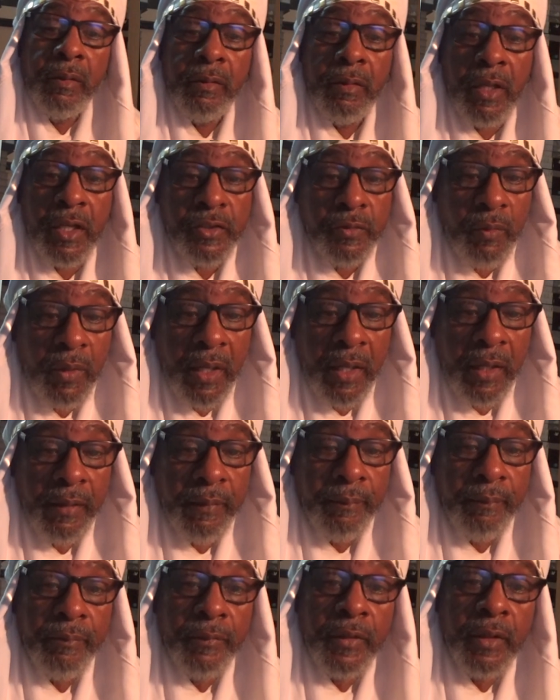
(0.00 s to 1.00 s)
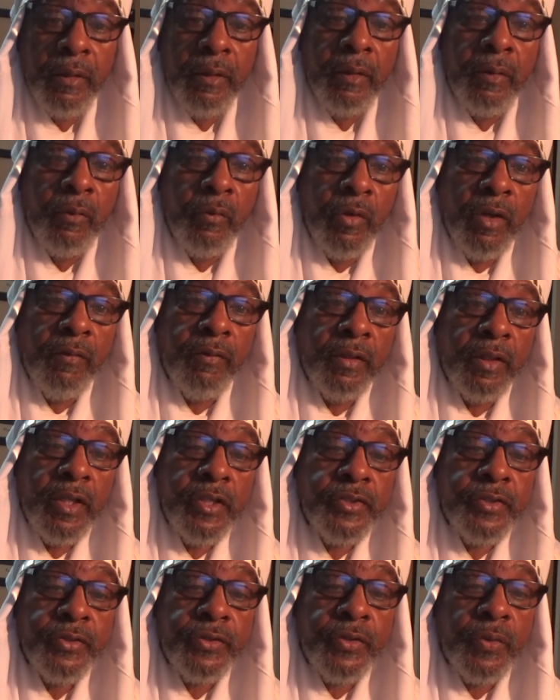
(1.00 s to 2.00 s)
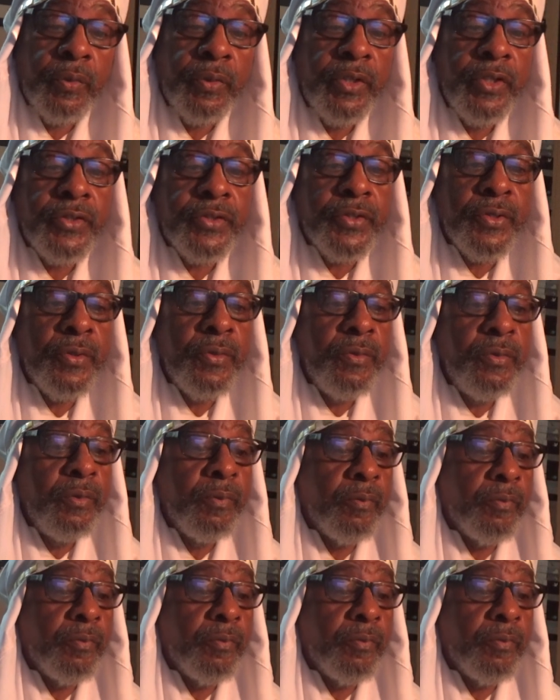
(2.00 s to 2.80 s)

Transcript: That's why Revelation 22